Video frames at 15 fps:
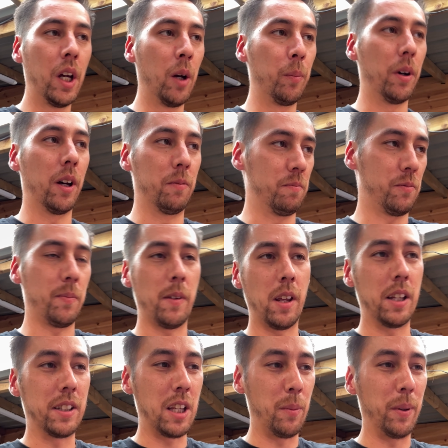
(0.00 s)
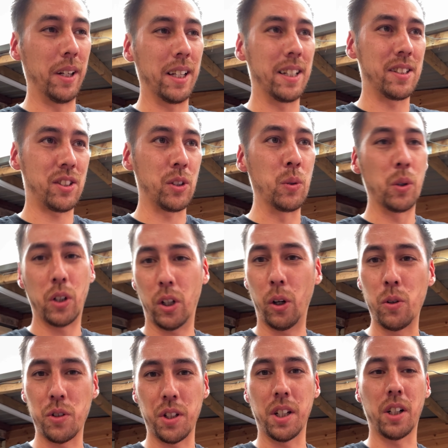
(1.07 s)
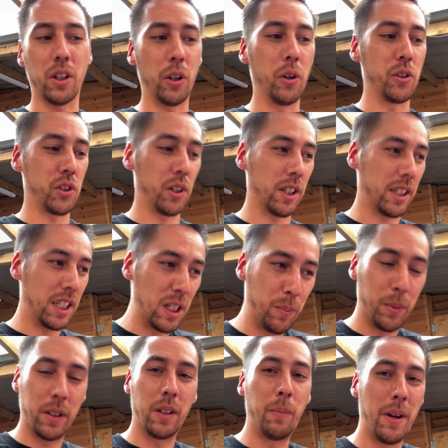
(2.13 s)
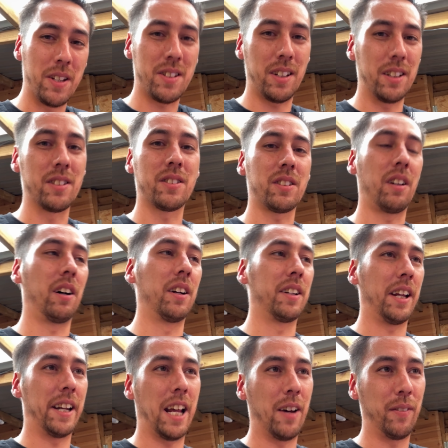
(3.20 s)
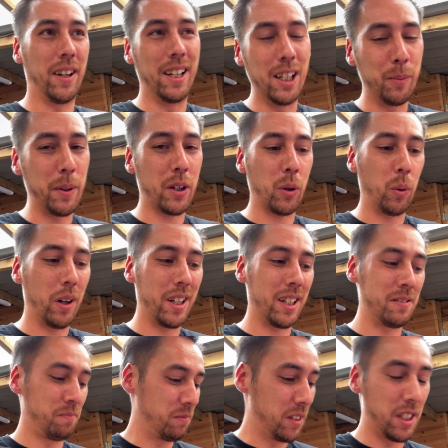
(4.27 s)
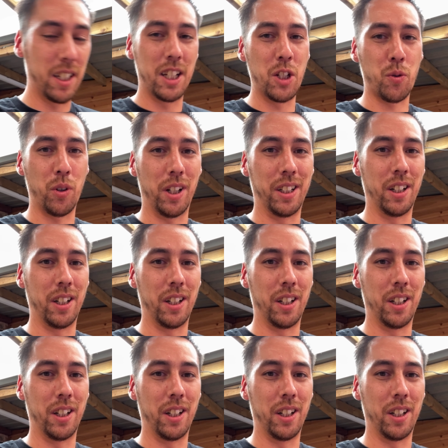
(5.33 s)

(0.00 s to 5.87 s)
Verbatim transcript: but the ability to close the enclosure, keep it the mess inside and have it a little bit quiet is really